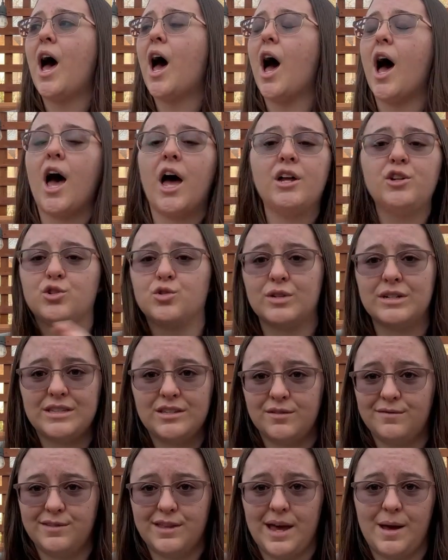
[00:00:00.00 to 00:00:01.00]

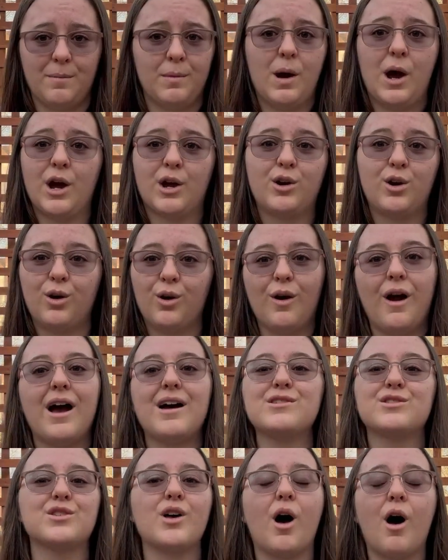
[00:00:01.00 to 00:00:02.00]
hundreds of them
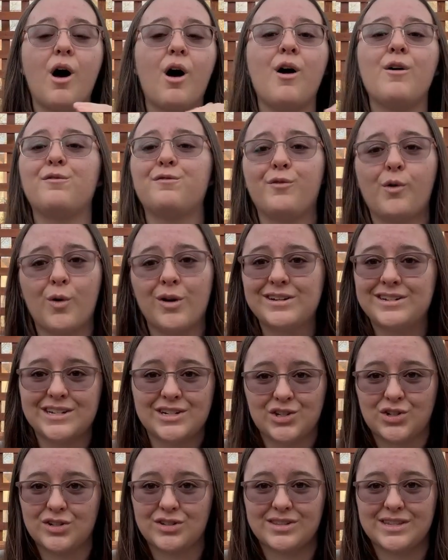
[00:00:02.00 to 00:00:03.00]
across all 4
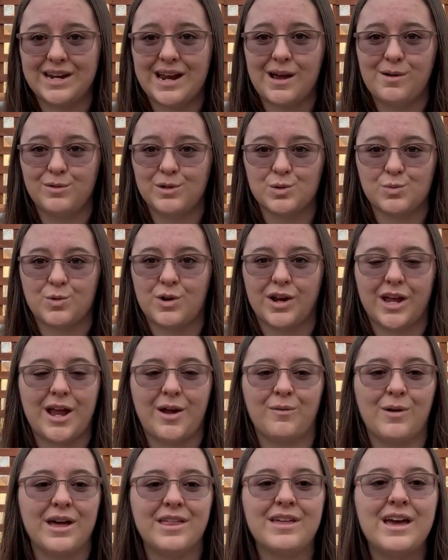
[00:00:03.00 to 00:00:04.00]
dishes that I was
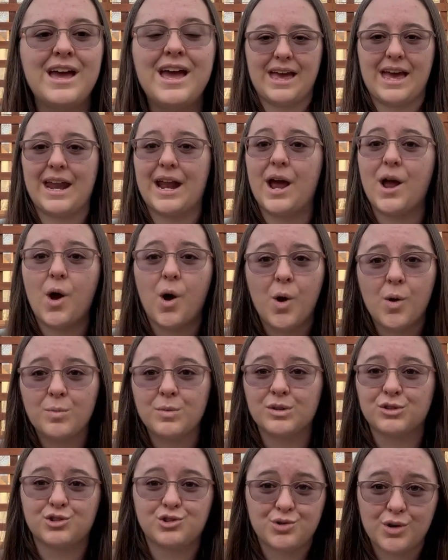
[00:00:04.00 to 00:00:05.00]
working with, and I
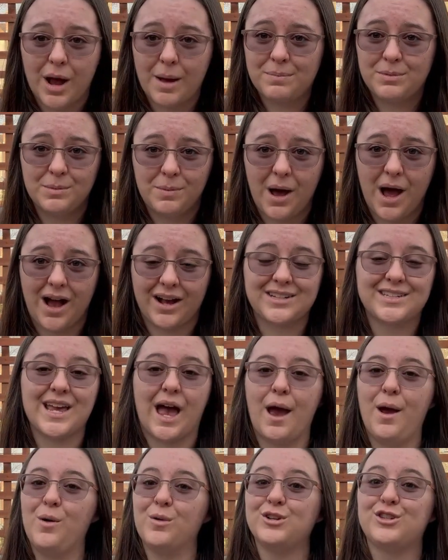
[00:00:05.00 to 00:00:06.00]
almost dropped the box.
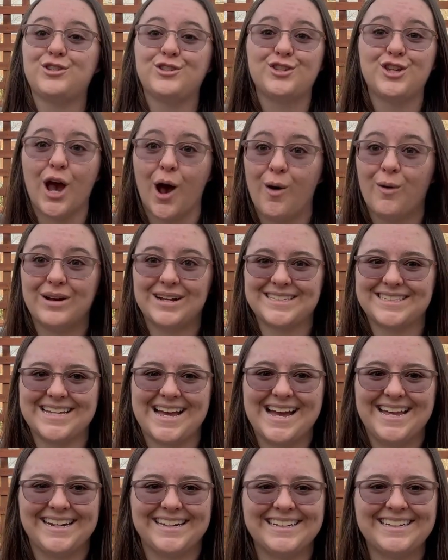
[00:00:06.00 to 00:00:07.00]
I was so
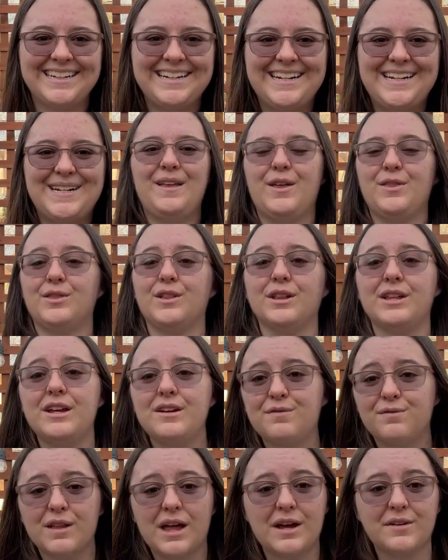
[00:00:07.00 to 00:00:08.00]
excited. The
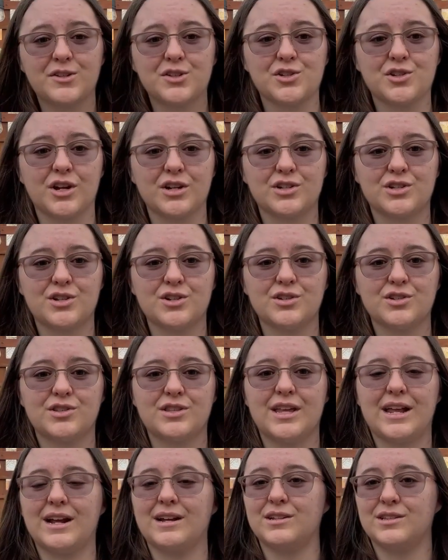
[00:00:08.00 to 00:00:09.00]
leaf-like structures
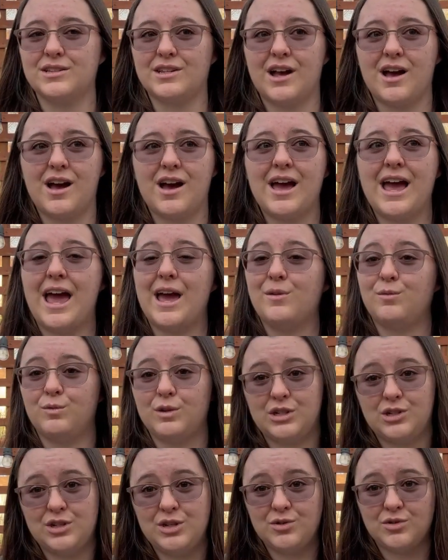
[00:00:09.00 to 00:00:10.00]
that I saw, and
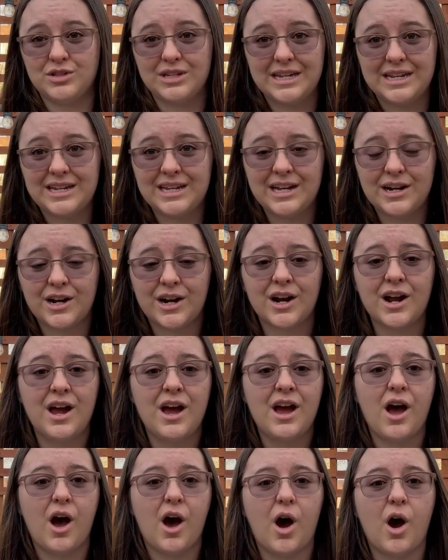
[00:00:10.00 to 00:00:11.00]
which you see here,
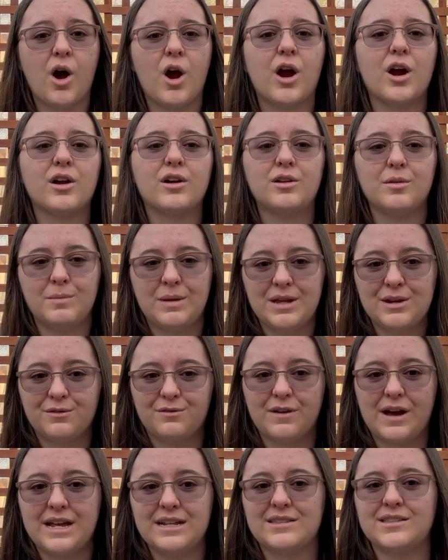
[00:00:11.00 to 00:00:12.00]
are
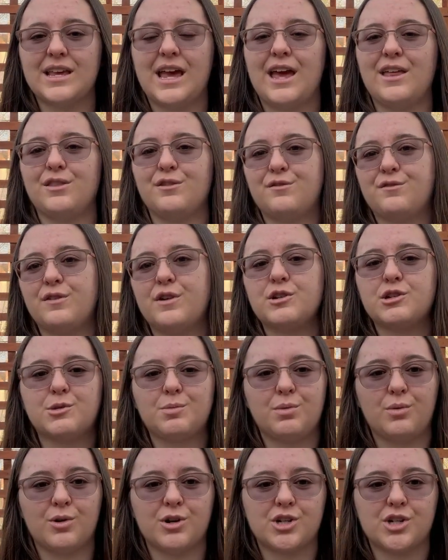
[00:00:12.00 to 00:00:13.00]
gametophytes and the
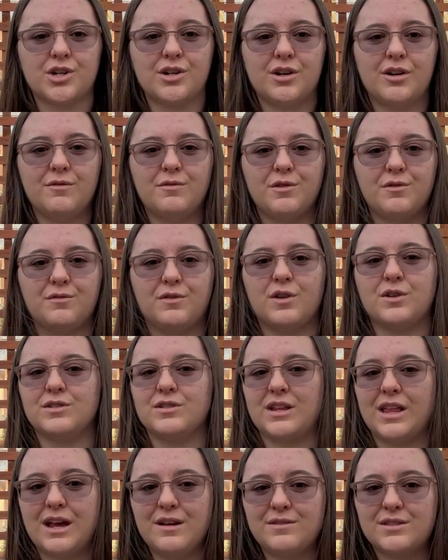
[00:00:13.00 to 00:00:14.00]
first portion of the
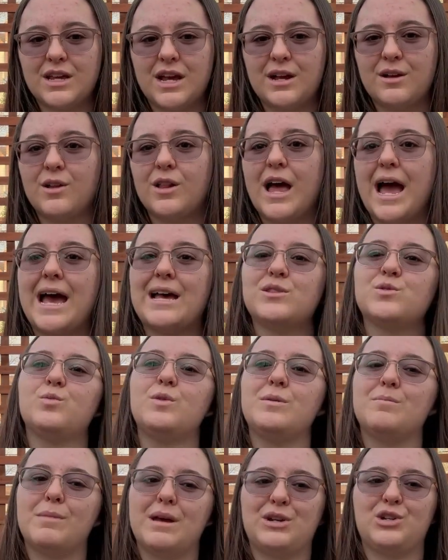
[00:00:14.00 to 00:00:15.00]
fern's life cycle, as
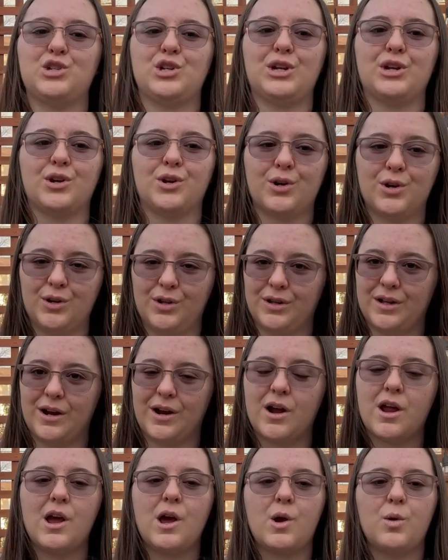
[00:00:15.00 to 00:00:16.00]
we mentioned
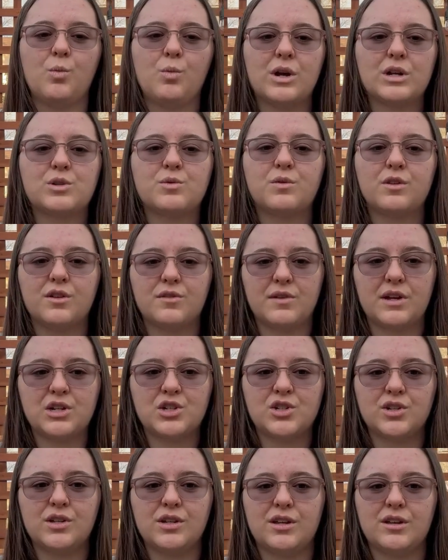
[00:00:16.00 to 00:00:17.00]
earlier, which will
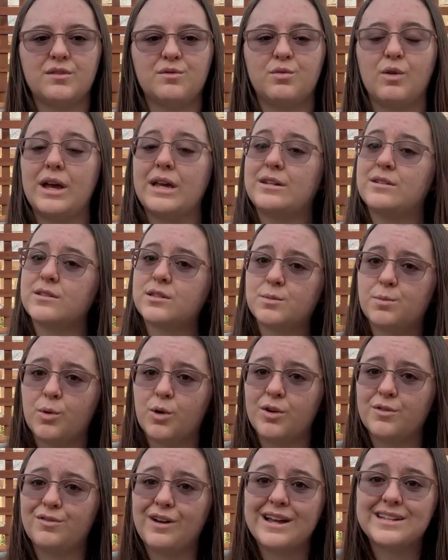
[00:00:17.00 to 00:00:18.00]
eventually give way to
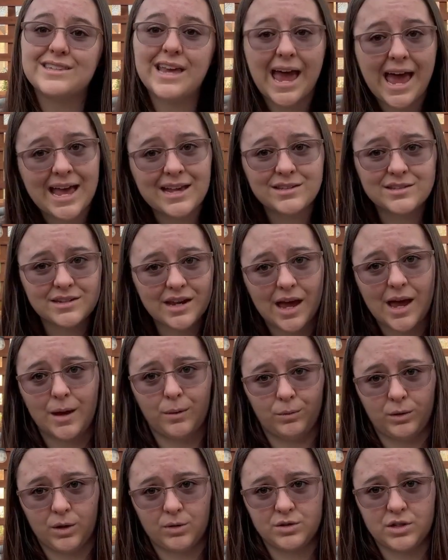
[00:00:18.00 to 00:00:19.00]
sporophytes as
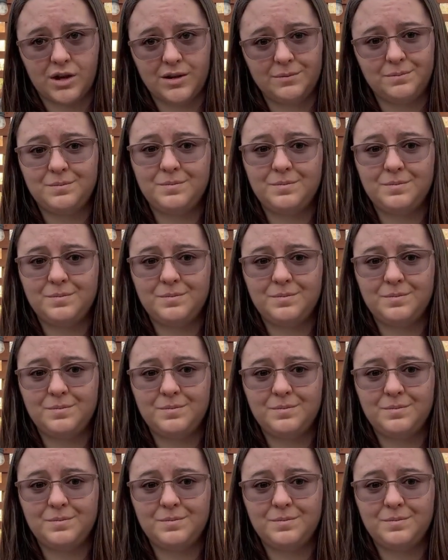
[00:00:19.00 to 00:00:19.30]
time goes on.